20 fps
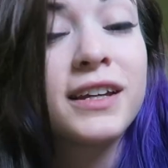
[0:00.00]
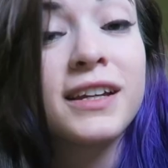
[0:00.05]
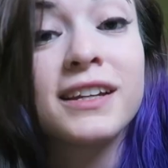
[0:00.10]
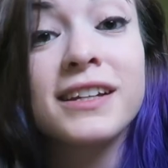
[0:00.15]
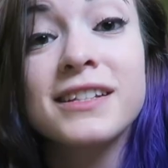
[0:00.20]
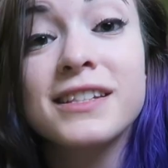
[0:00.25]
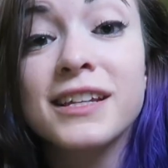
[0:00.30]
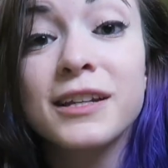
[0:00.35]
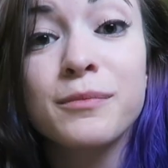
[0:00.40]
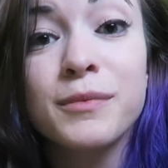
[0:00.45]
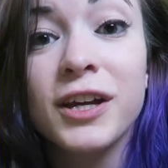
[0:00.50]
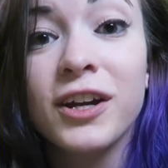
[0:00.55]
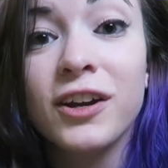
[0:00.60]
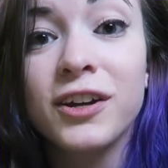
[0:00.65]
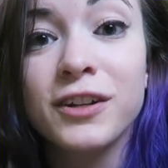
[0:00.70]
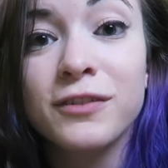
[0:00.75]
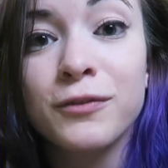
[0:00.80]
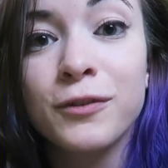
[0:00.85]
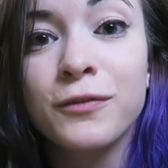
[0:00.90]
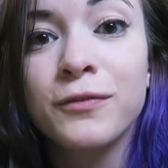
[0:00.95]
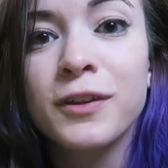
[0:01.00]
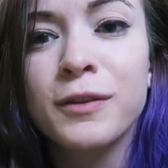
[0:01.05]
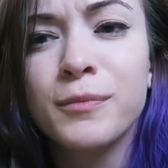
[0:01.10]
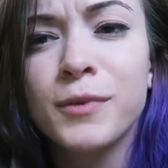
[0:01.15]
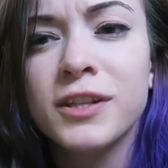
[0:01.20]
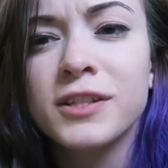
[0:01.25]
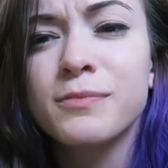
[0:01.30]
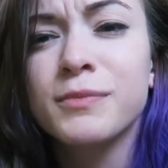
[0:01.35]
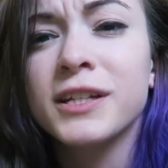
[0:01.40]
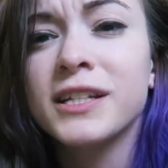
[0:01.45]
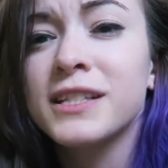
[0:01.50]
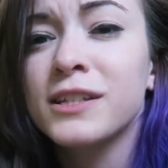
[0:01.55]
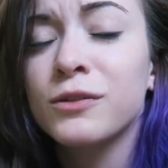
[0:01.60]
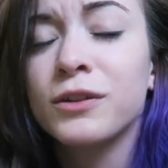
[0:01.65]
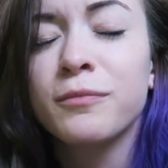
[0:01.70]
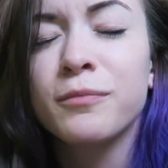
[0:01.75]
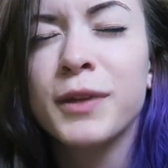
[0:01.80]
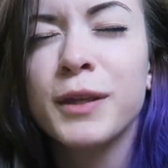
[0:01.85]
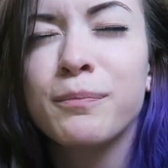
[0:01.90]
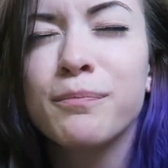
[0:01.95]
It is going to be harder for females, but it's
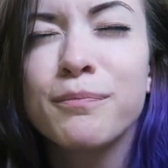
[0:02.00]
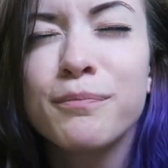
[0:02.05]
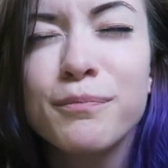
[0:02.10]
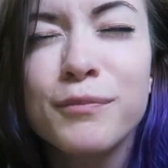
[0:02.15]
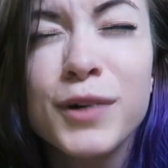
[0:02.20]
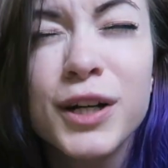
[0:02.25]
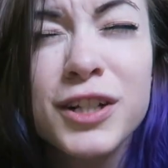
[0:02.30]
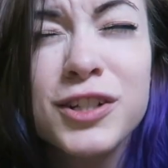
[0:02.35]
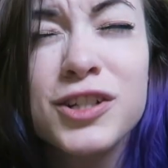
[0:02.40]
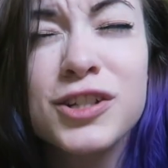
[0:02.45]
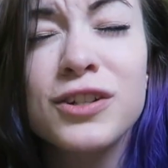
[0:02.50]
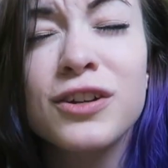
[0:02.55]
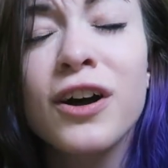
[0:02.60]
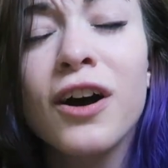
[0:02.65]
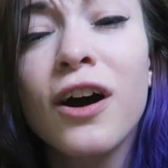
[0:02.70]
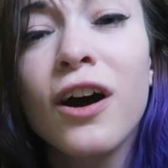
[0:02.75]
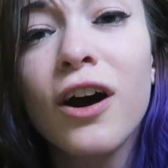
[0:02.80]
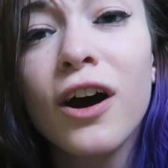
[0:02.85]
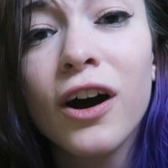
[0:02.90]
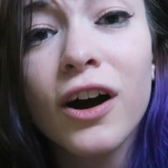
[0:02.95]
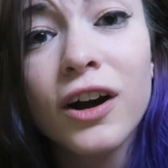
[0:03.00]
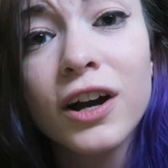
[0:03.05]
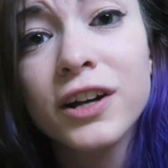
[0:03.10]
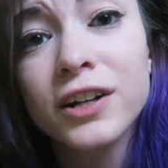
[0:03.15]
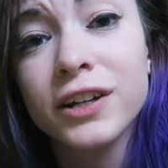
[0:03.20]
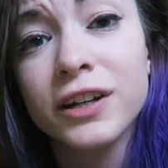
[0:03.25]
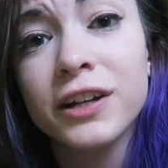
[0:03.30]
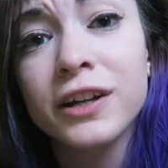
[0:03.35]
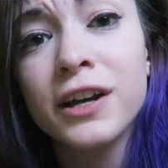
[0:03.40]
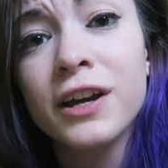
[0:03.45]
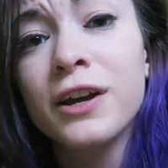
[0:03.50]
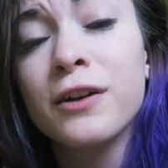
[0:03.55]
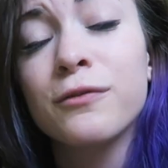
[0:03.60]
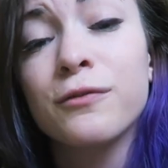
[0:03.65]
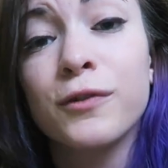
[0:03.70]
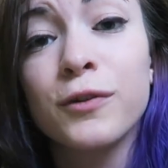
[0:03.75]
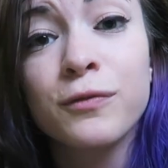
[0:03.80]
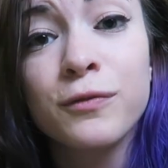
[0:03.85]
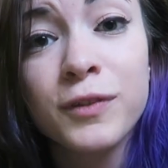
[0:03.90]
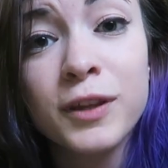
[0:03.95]
going to be much harder
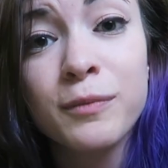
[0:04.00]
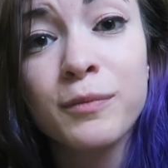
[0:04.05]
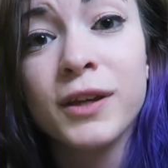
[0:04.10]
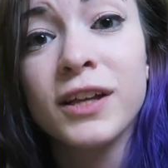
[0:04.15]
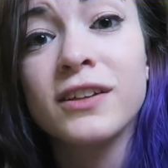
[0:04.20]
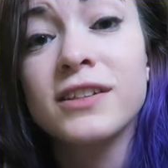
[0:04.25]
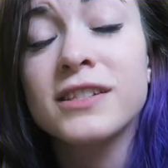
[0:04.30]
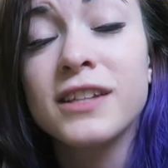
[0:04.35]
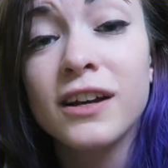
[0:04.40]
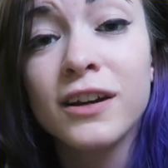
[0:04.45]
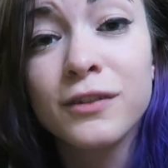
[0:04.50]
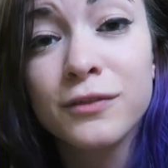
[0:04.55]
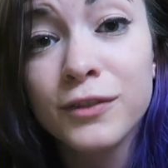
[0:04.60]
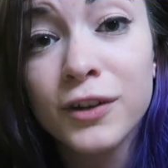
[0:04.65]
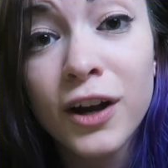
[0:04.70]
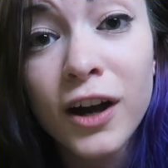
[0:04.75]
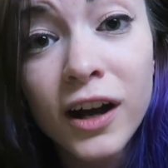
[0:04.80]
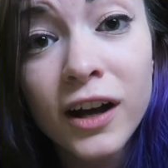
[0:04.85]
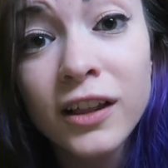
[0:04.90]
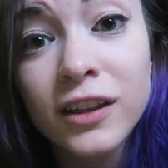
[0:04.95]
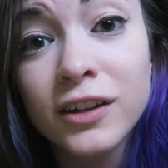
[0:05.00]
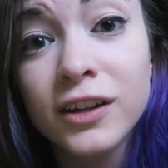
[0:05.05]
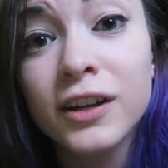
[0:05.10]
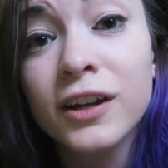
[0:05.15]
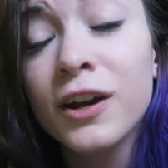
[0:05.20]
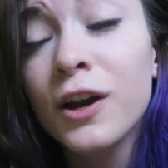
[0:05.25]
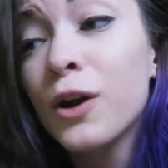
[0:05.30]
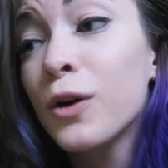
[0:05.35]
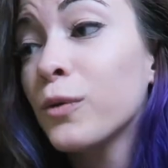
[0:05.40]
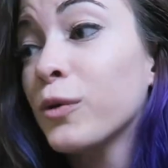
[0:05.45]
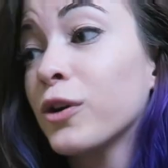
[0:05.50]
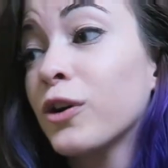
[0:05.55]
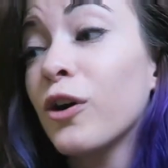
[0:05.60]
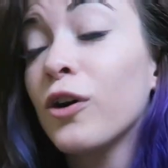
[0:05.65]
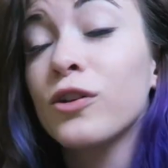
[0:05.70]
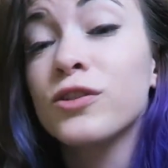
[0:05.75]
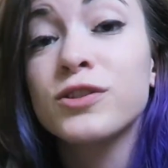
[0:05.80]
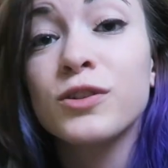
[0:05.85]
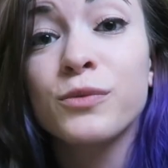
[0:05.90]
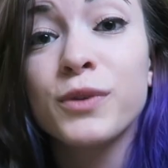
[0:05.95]
for females of color who are
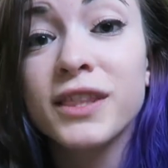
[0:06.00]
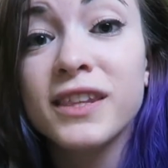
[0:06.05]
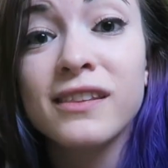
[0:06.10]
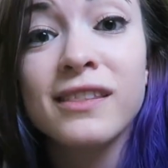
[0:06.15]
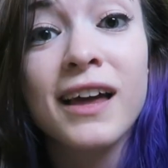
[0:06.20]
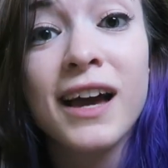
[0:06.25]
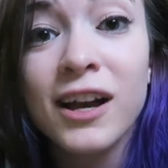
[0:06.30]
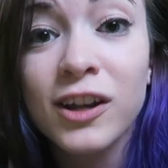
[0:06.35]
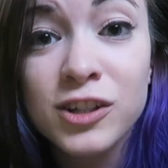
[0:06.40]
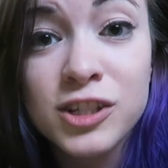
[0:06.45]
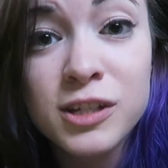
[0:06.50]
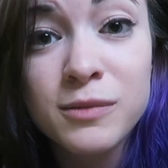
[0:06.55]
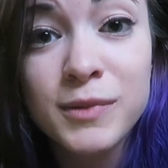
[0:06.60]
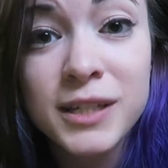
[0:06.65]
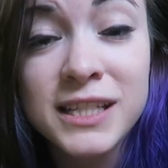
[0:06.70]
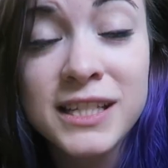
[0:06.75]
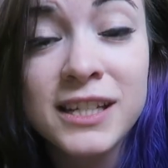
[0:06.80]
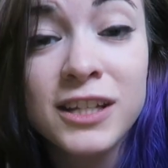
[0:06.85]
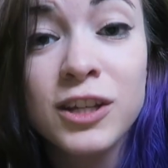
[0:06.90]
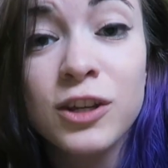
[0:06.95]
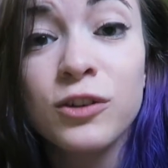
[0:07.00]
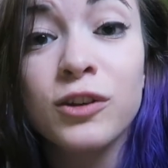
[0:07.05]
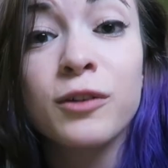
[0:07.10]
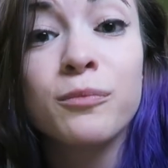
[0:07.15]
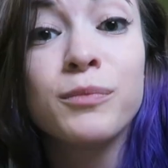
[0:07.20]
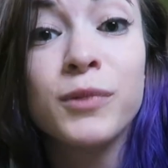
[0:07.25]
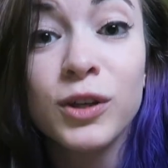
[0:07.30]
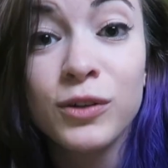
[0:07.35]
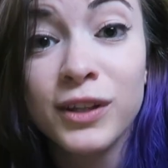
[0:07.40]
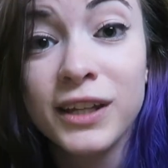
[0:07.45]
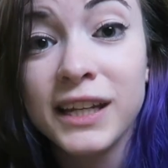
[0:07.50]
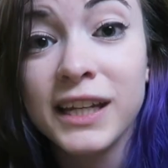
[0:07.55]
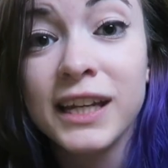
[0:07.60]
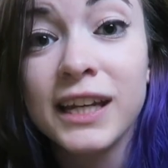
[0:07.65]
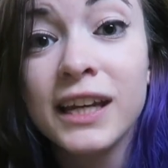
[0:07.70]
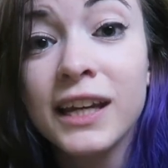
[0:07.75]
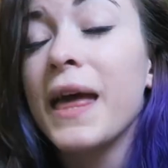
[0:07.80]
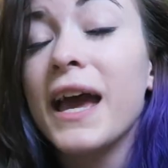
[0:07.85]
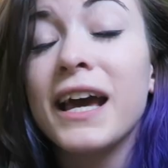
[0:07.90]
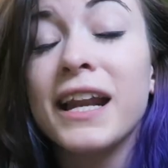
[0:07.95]
also within the LGBTQ community.